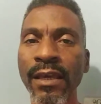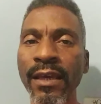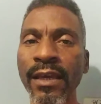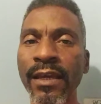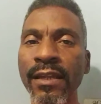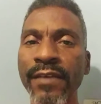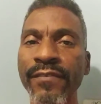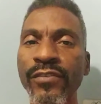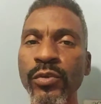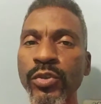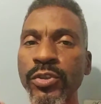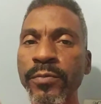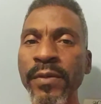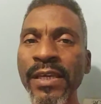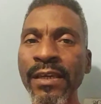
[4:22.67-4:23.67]
and if you
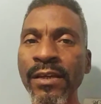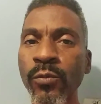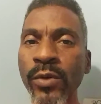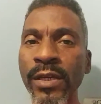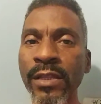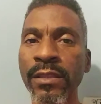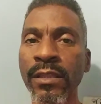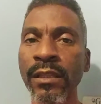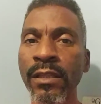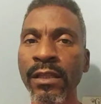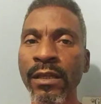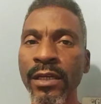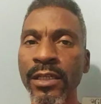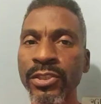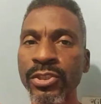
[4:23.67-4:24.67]
speak with
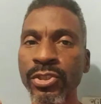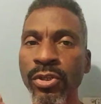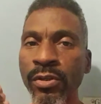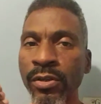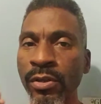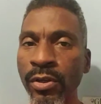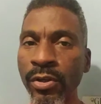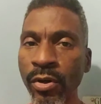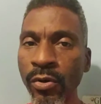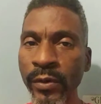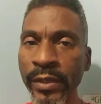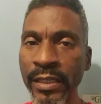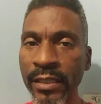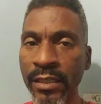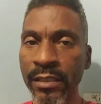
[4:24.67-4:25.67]
a certain
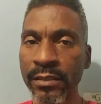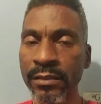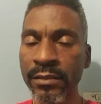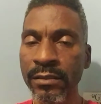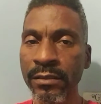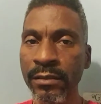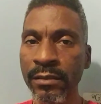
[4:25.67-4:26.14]
knowingness,